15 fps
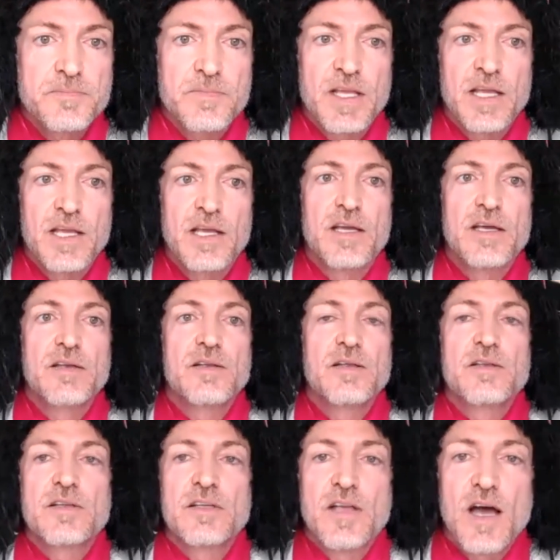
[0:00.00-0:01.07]
and
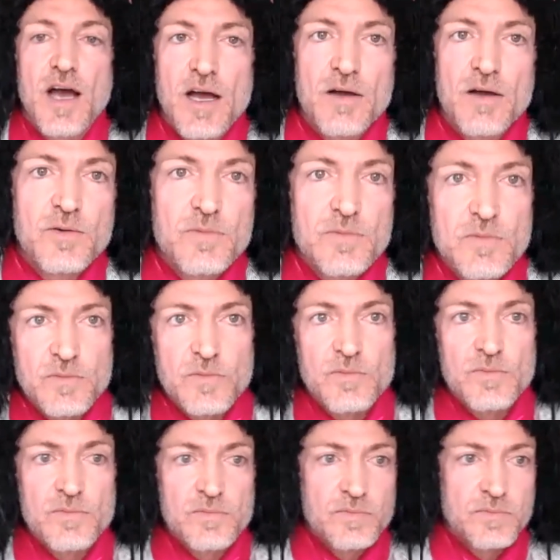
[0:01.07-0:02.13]
ta-da,
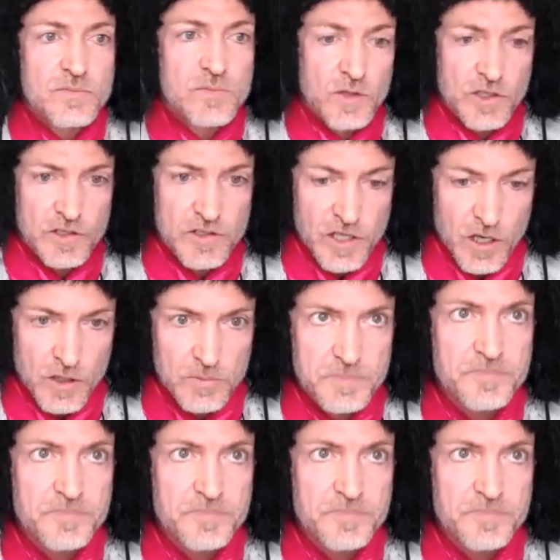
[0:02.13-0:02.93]
we're good to go.